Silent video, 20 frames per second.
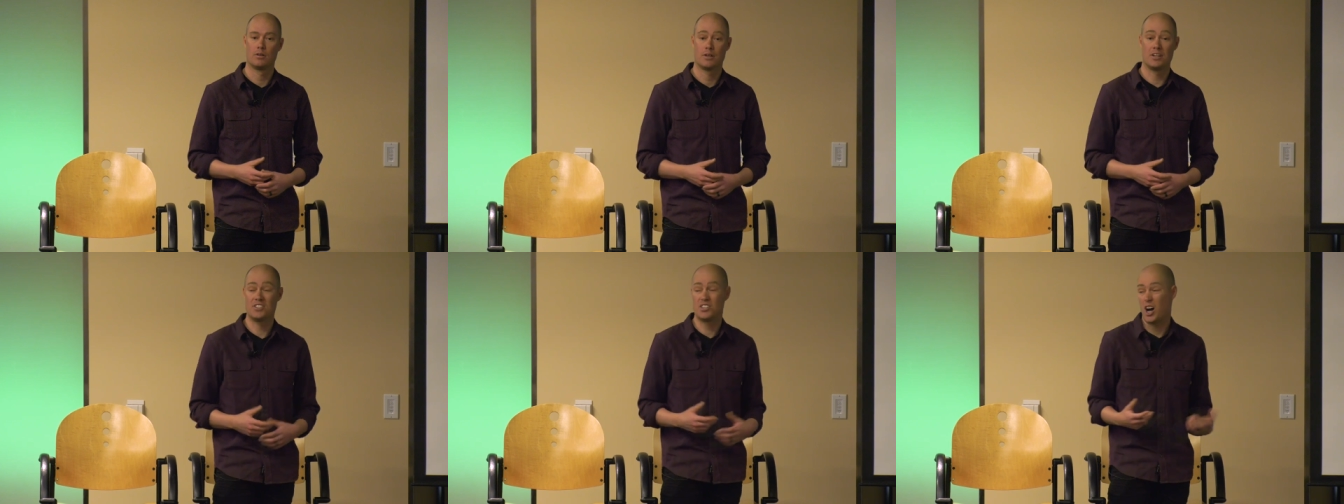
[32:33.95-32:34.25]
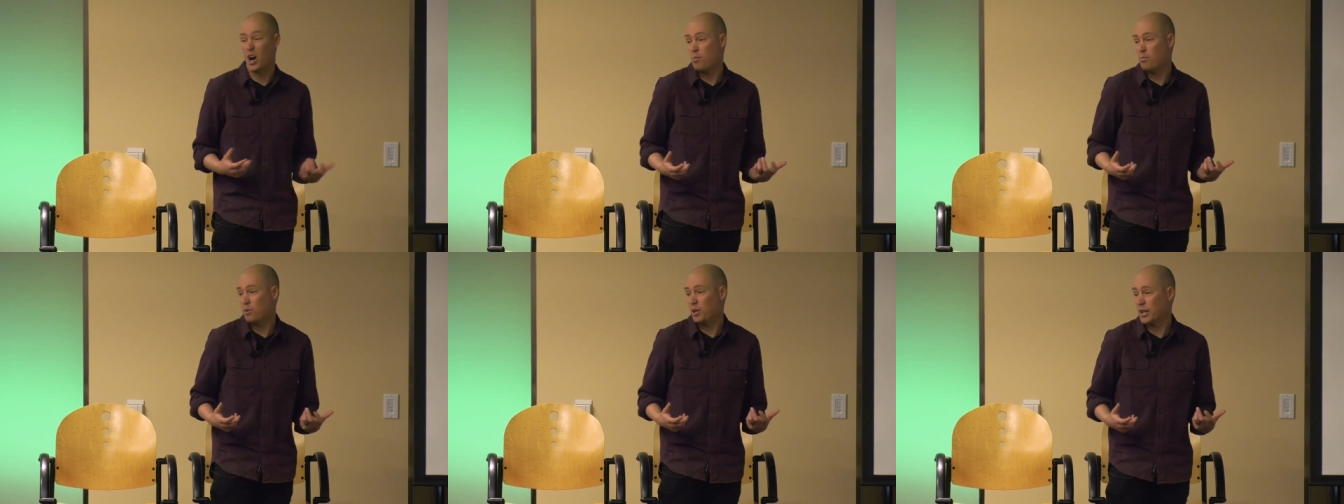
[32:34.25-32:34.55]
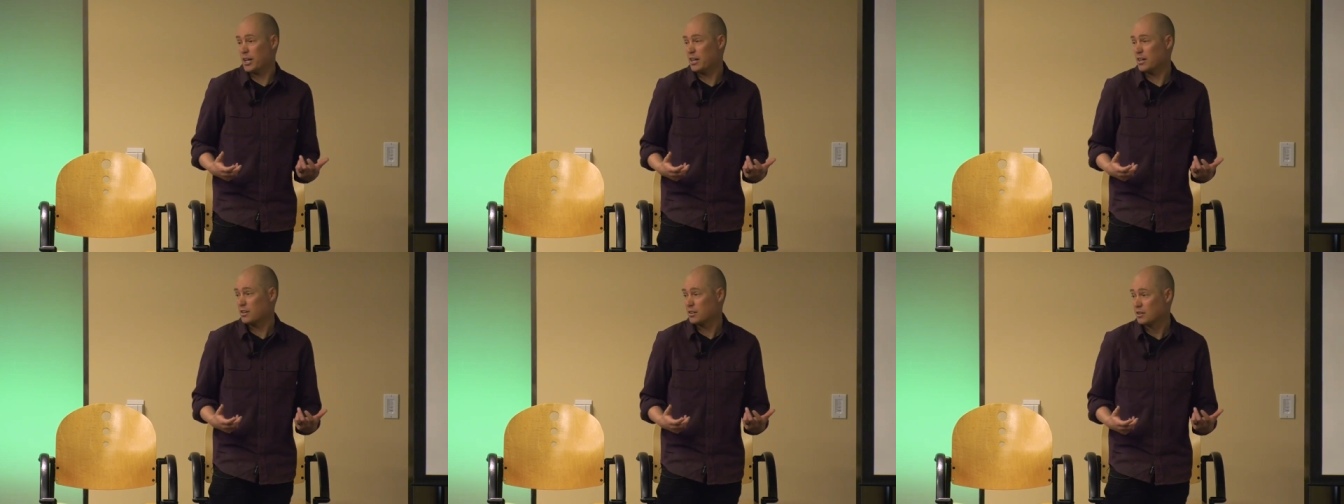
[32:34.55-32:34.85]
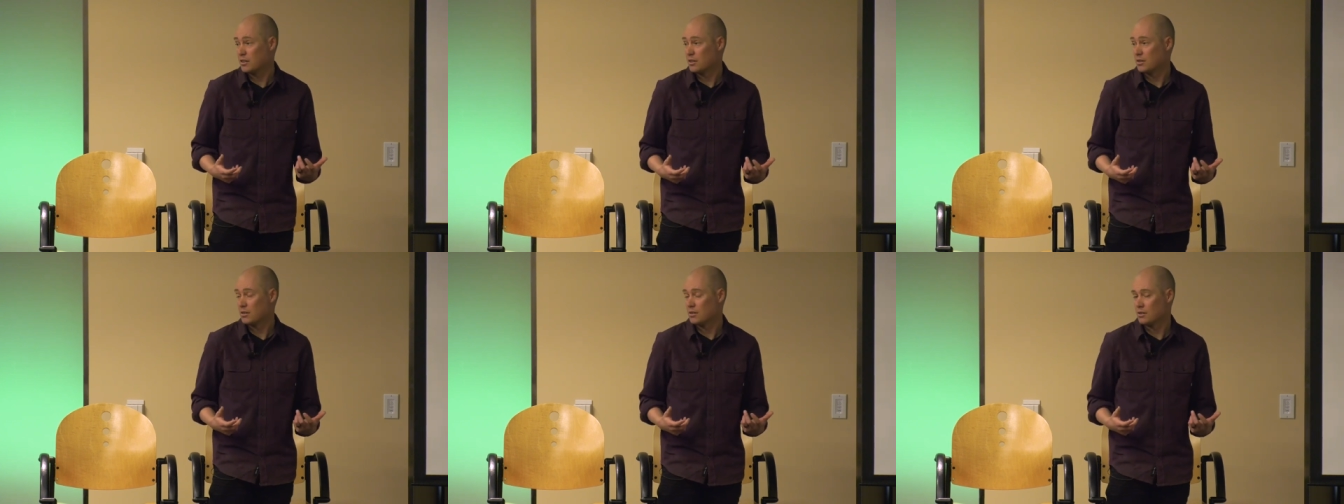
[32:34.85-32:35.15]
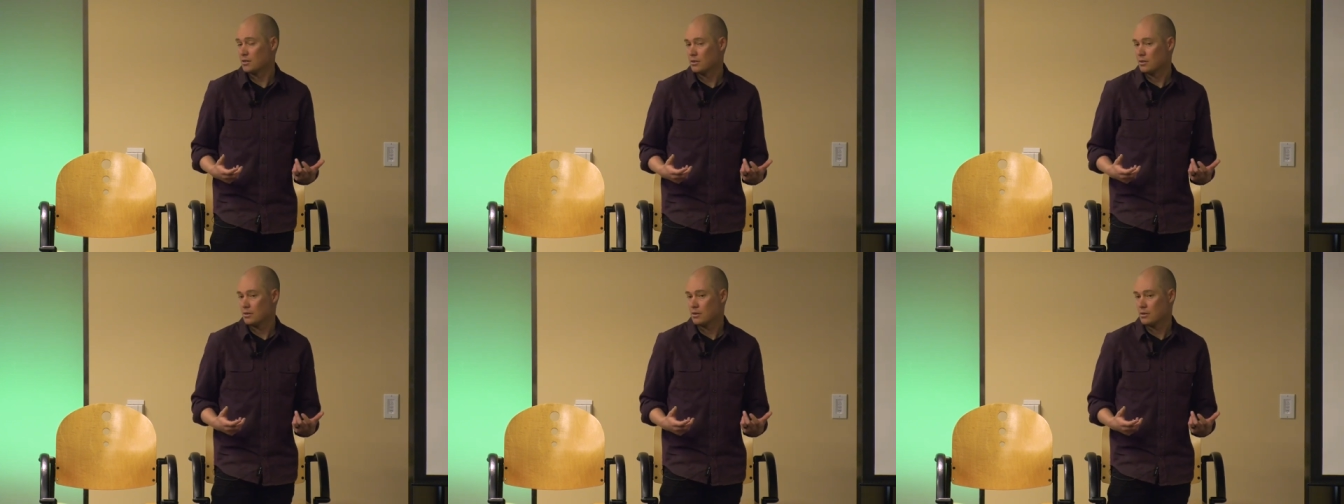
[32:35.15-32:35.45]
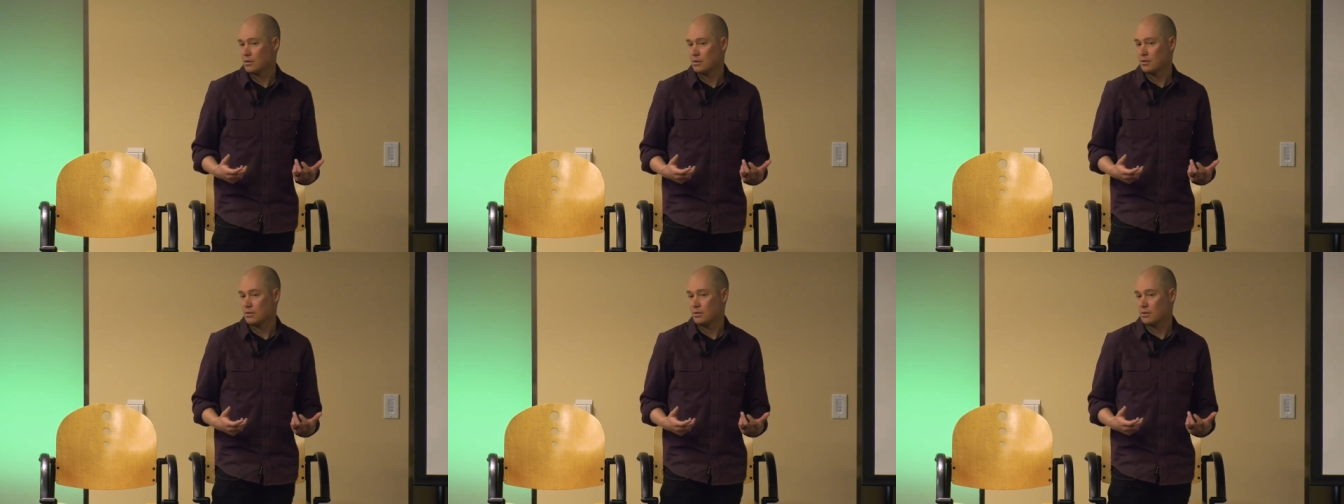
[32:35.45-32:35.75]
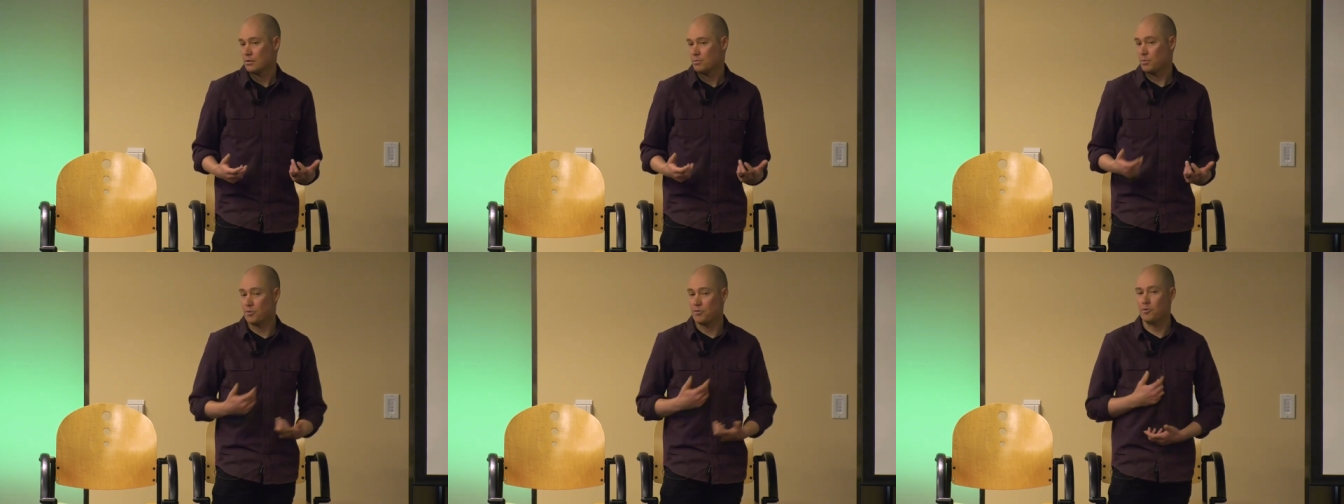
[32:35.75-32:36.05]
It's humbling,
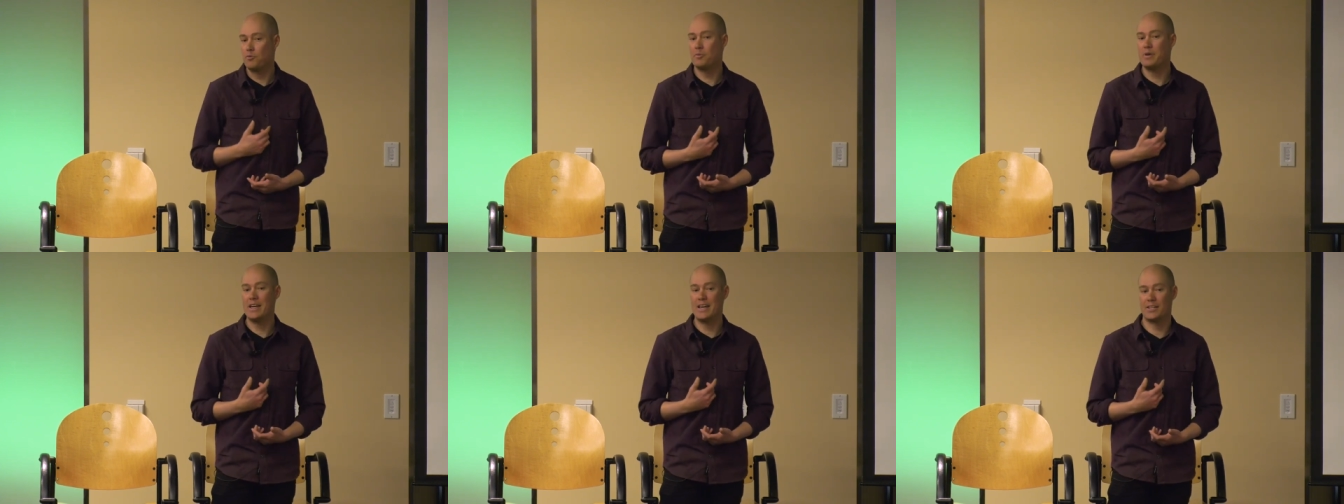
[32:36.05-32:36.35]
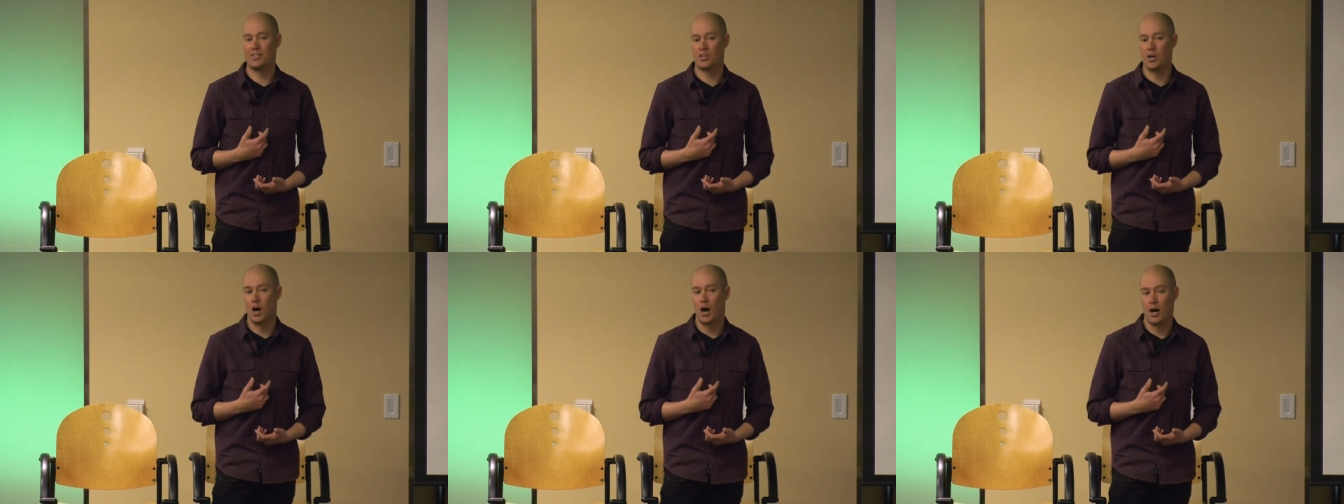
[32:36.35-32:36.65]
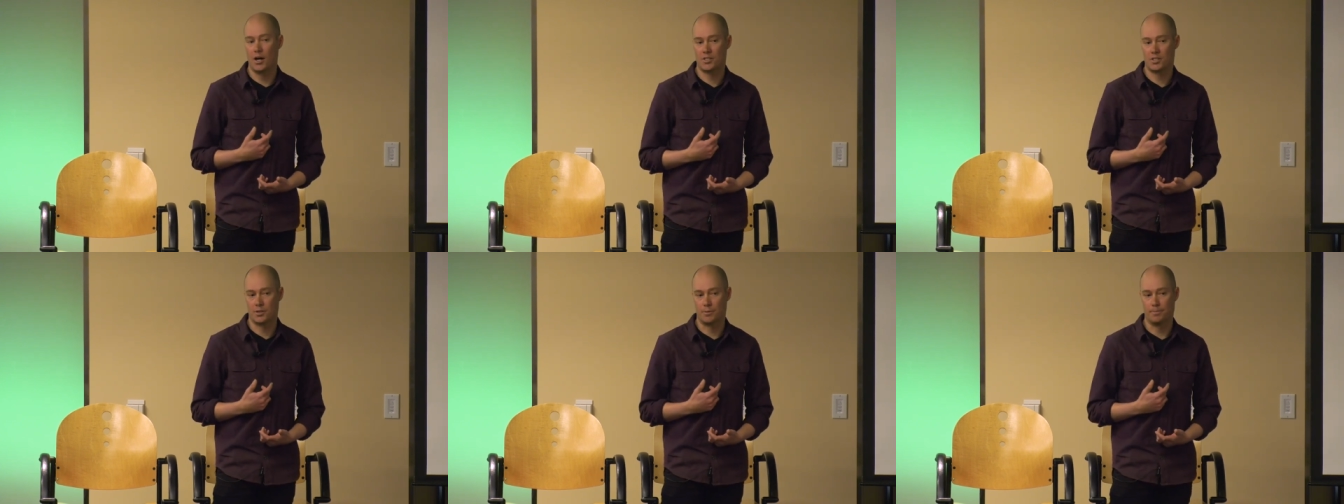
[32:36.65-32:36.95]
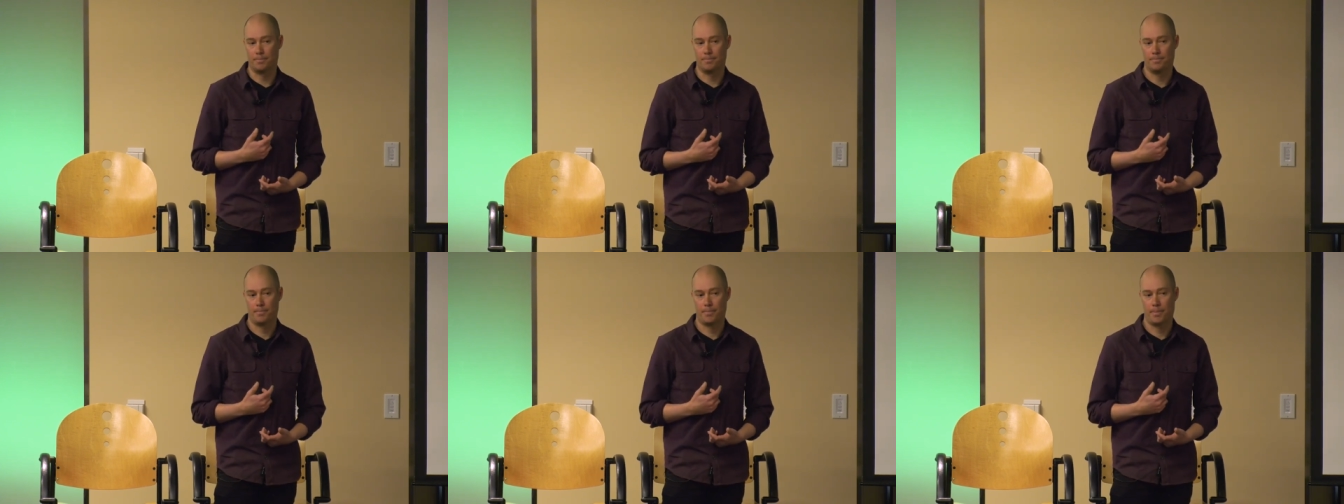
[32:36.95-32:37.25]
but for me, it's awesome.